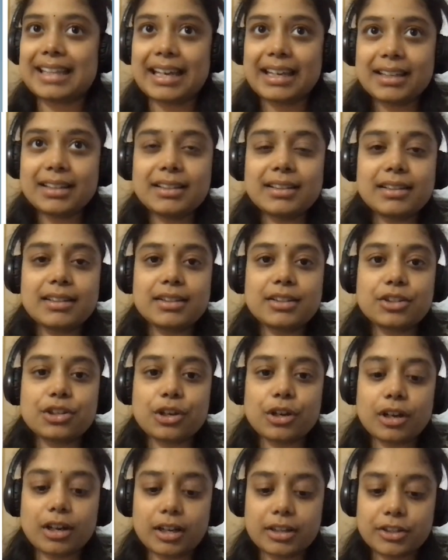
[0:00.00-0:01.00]
then
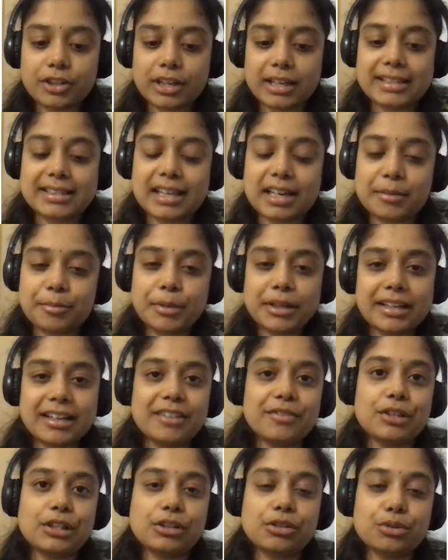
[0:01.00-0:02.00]
your excitement
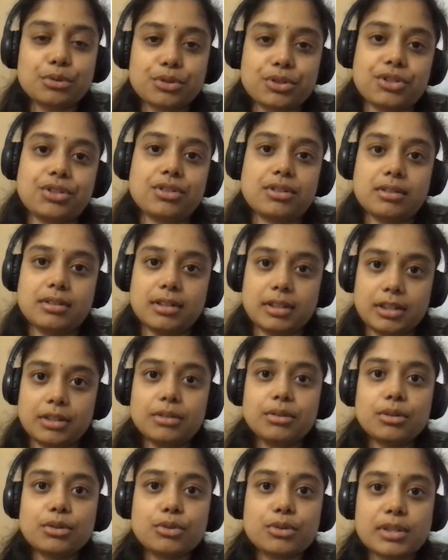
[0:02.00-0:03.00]
level
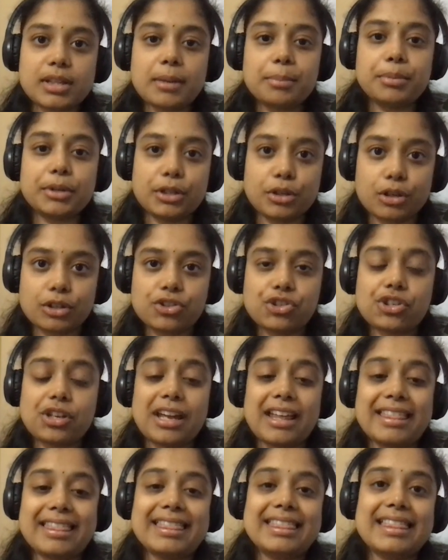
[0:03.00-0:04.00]
goes up a notch,
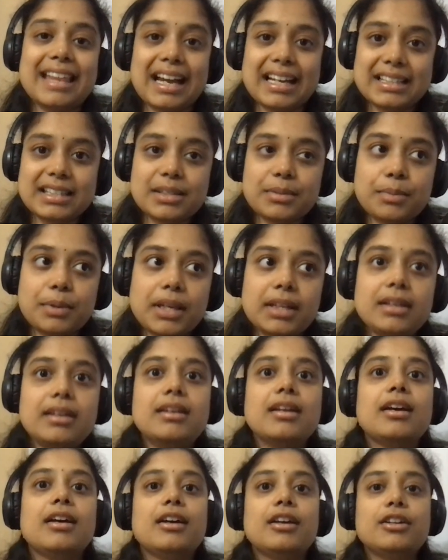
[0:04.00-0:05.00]
and that's
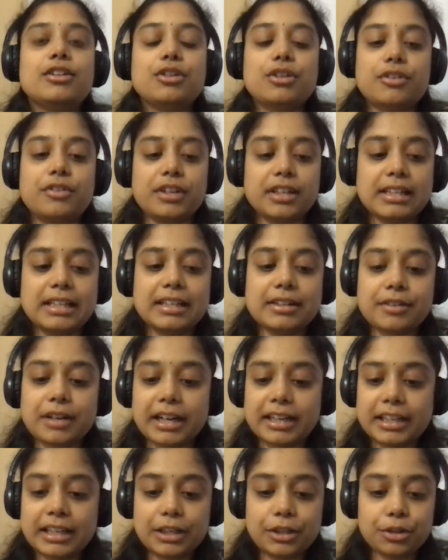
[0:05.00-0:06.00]
when you're really
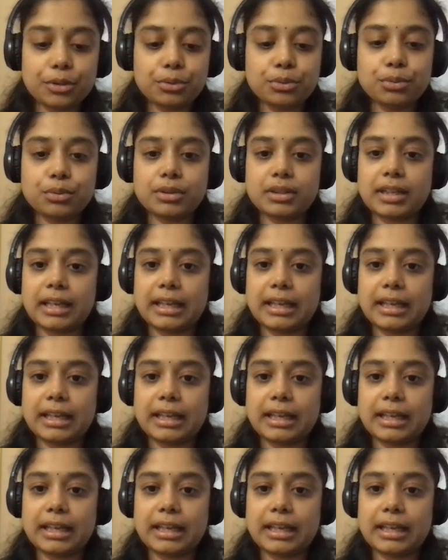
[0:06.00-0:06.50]
ready to